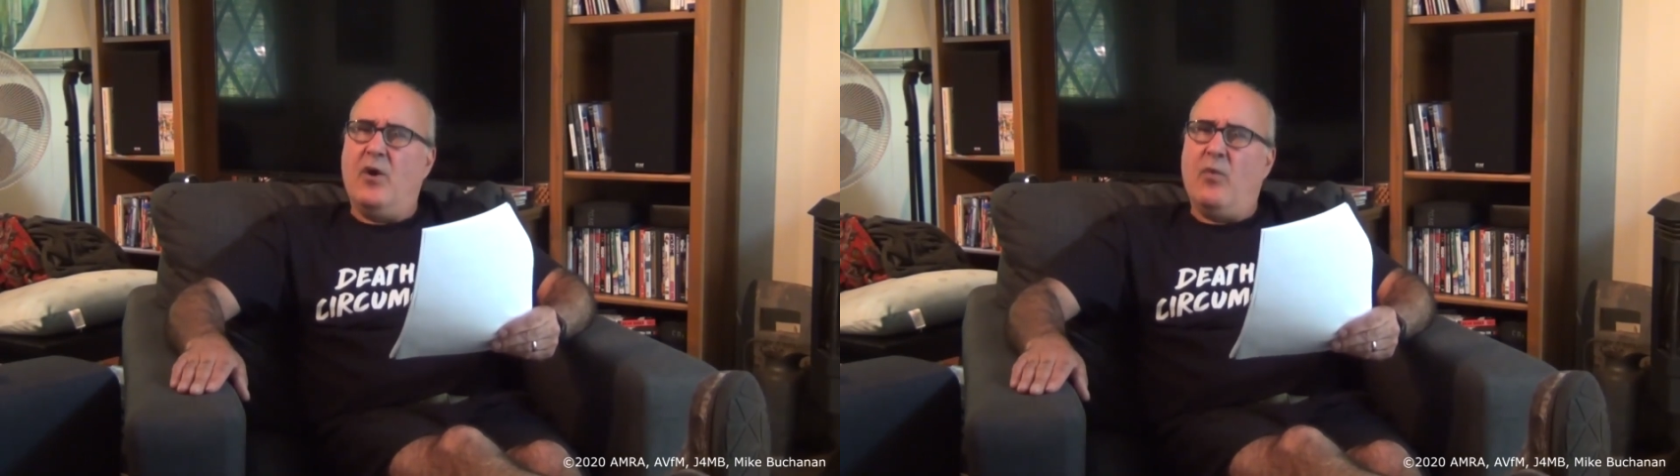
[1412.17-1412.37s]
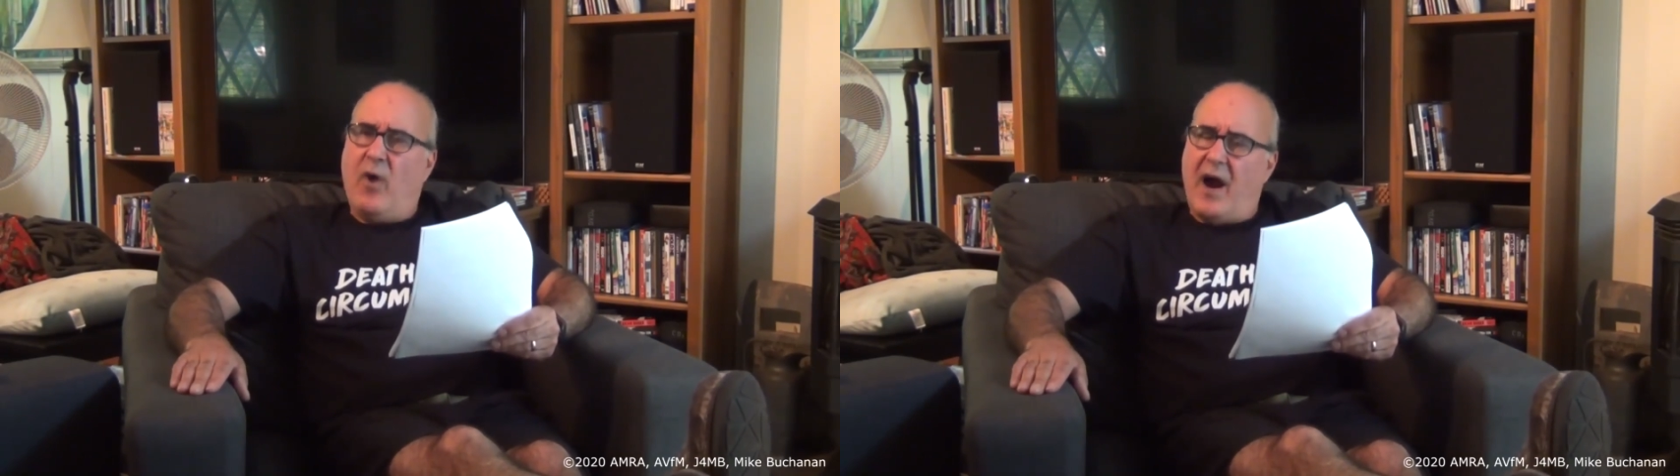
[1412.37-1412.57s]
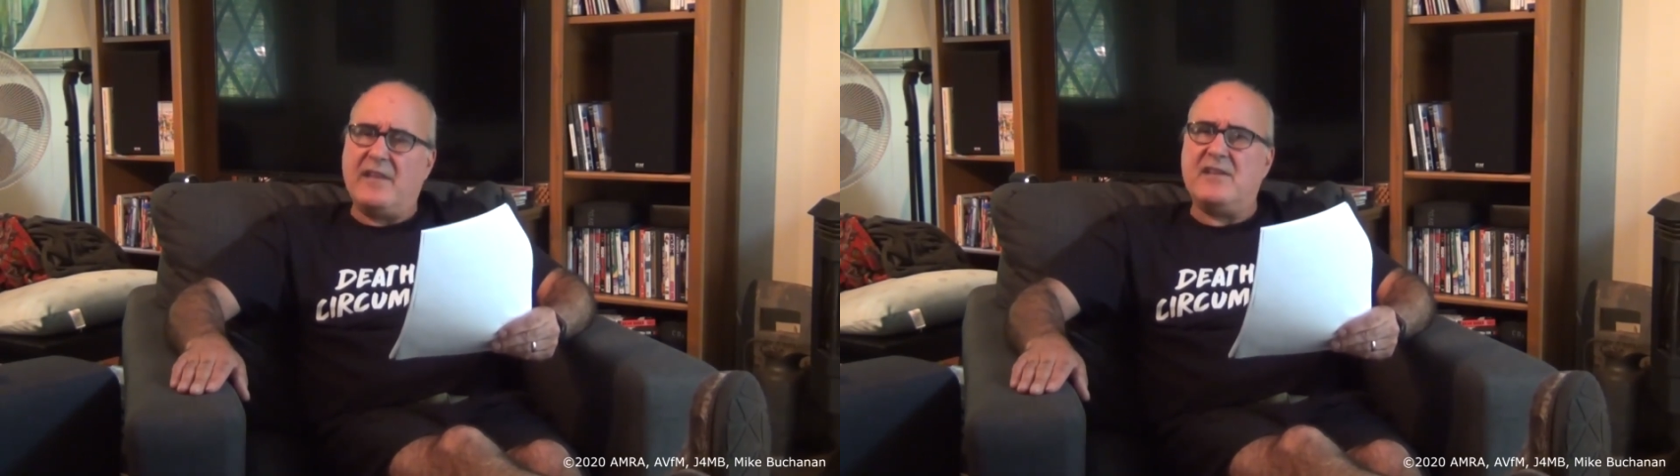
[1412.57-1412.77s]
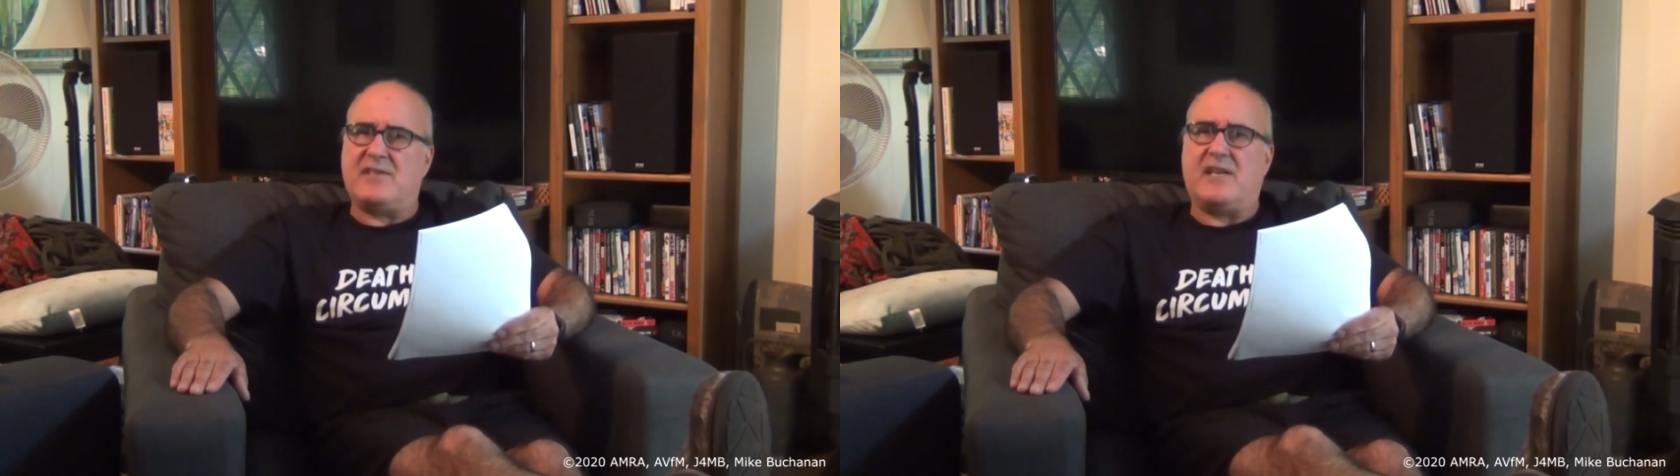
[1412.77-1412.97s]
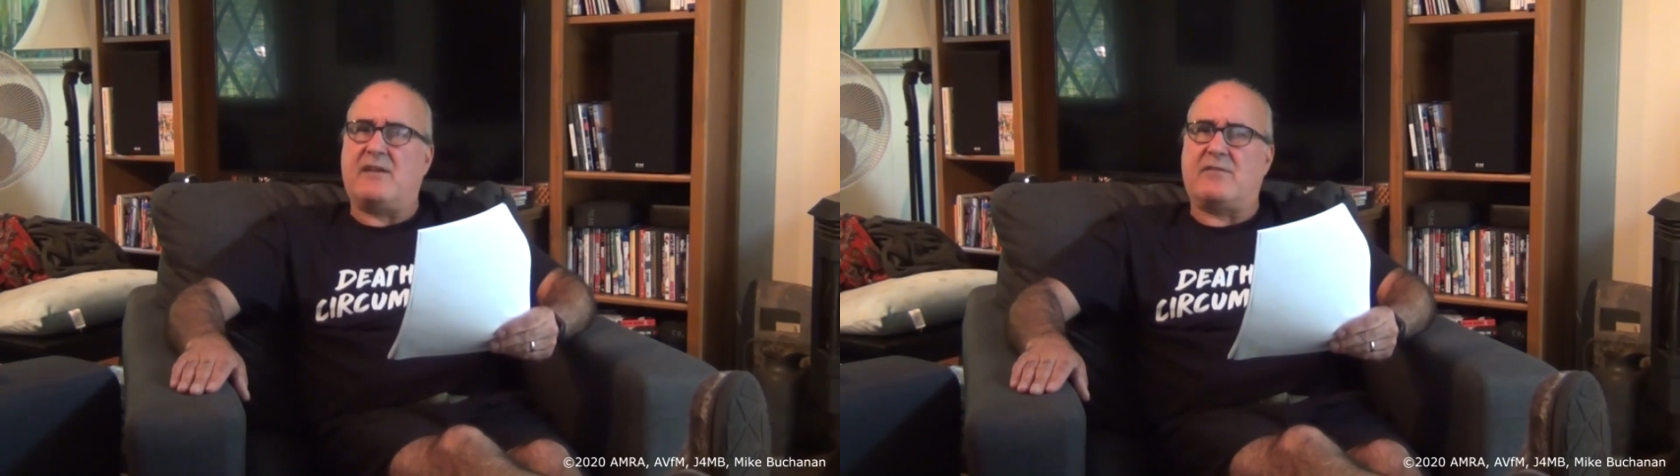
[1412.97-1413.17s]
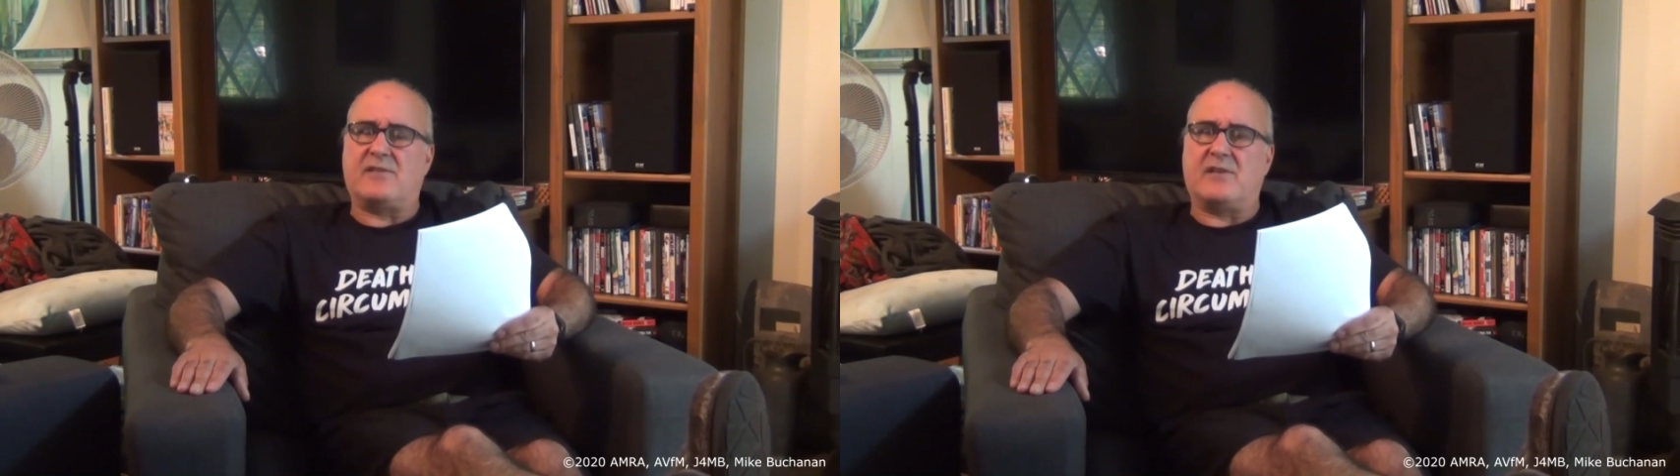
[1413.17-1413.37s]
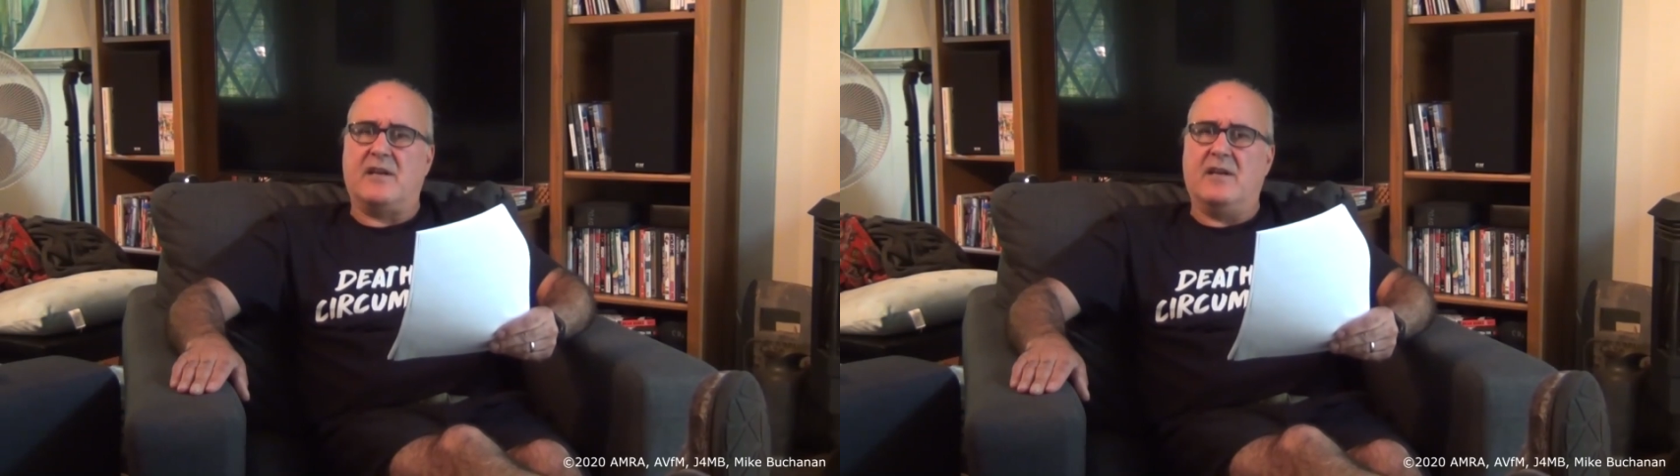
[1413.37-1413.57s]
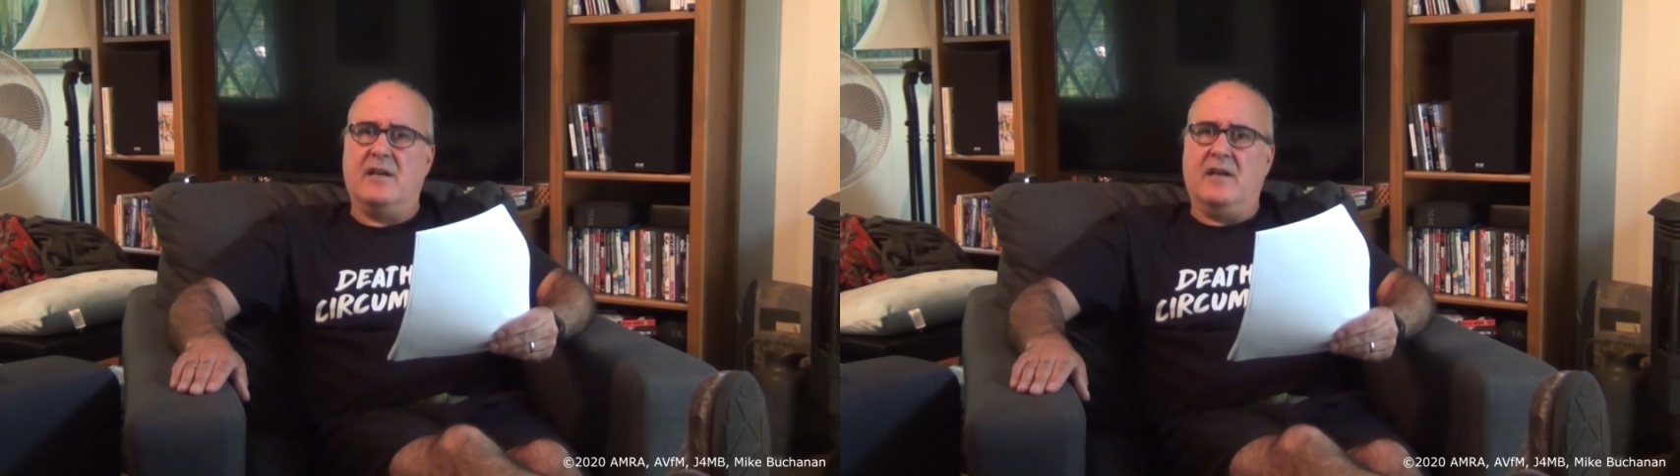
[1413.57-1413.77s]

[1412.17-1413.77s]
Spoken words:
Why the secrecy?